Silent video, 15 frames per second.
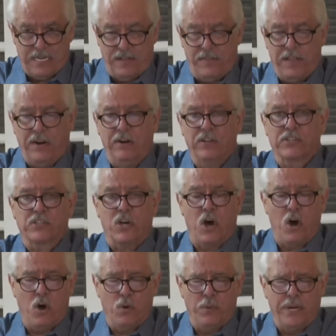There is
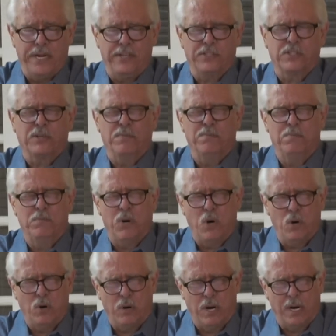always
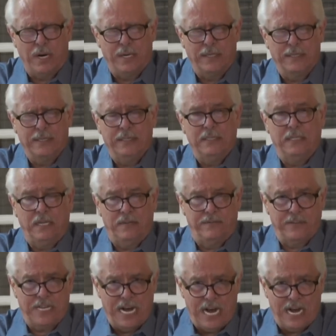more of
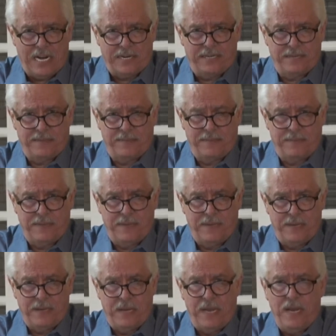God,
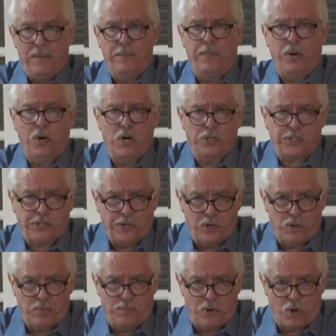
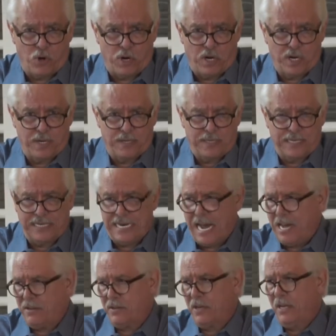personal more,
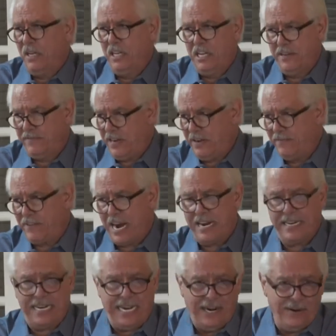not living
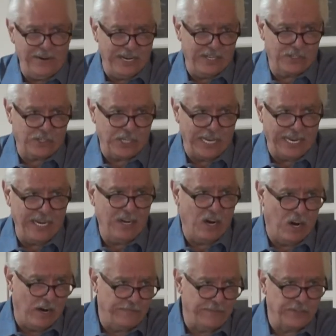vicariously
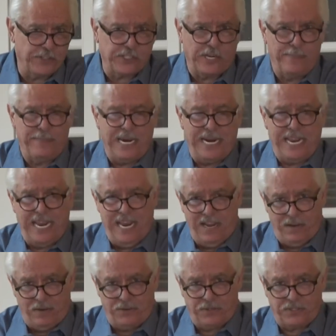off of somebody
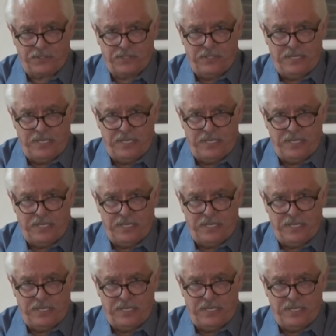else.